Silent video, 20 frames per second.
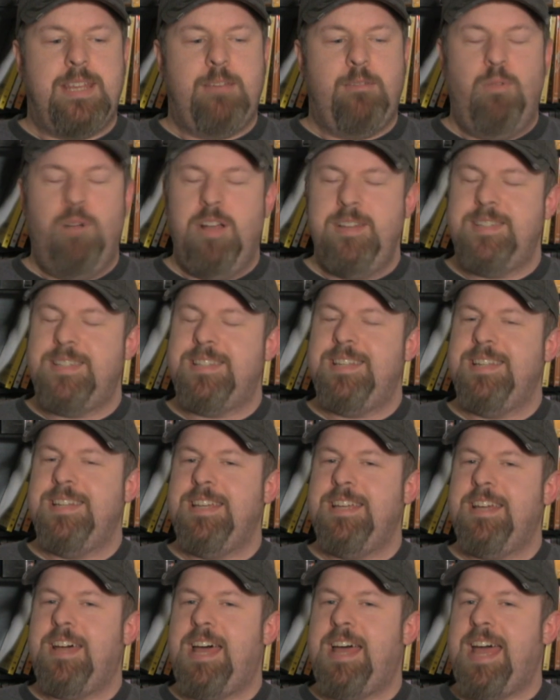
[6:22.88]
What's the
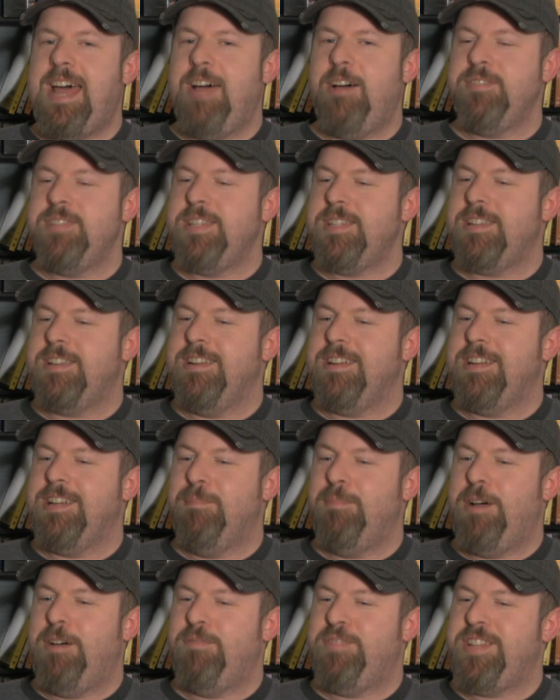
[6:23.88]
deal? How is this going to
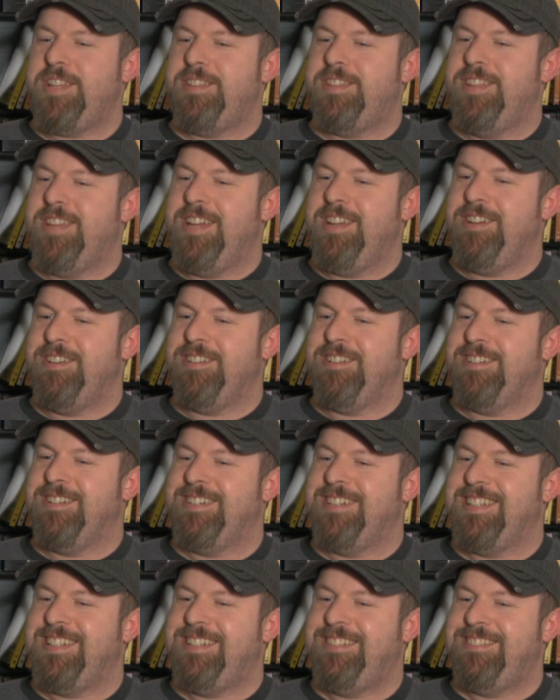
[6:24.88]
come off with a thunder?
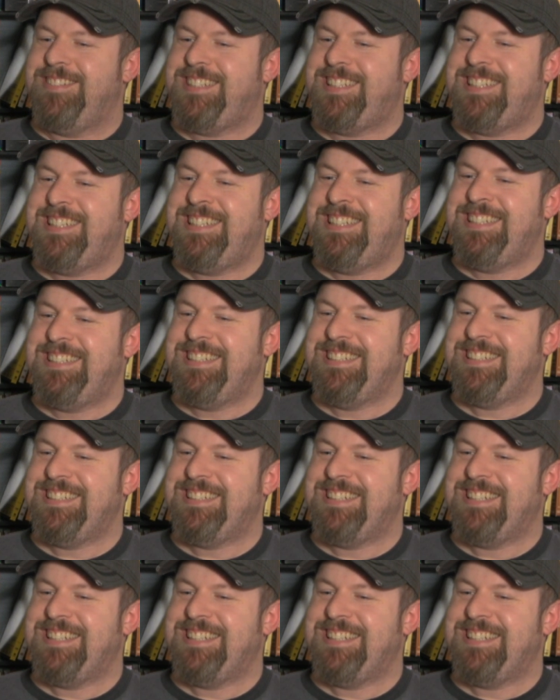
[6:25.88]
You know what I'm saying?